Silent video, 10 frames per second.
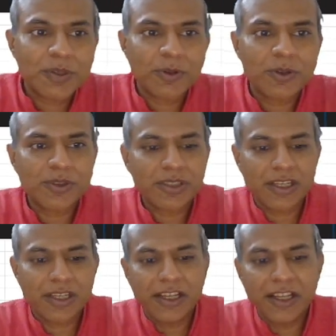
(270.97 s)
so I'm going to
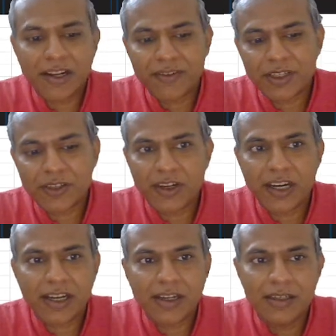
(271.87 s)
set area of the
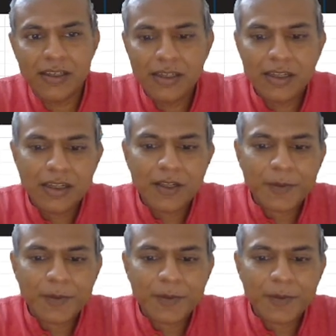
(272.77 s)
triangle